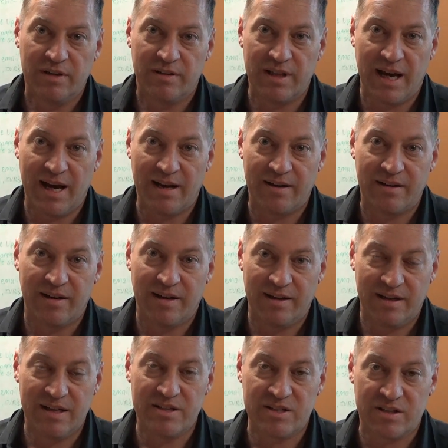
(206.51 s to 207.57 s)
that
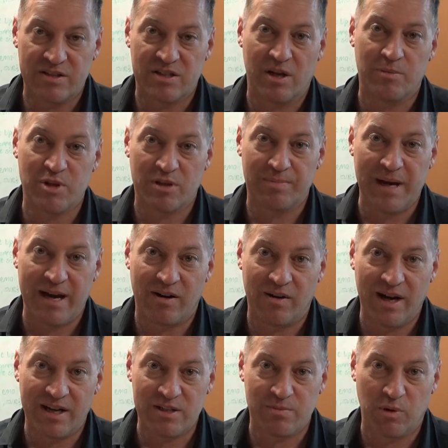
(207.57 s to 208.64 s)
is a subject matter
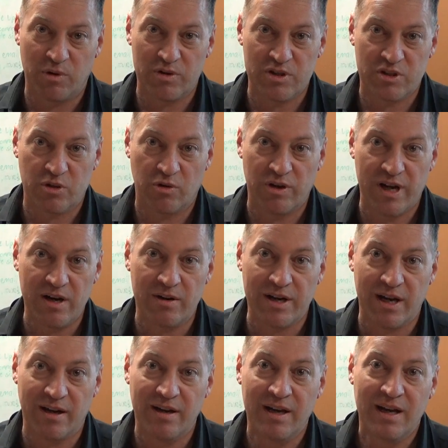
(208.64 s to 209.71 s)
expert in a certain
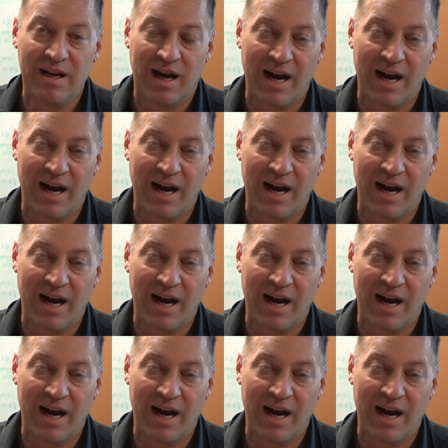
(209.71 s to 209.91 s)
area,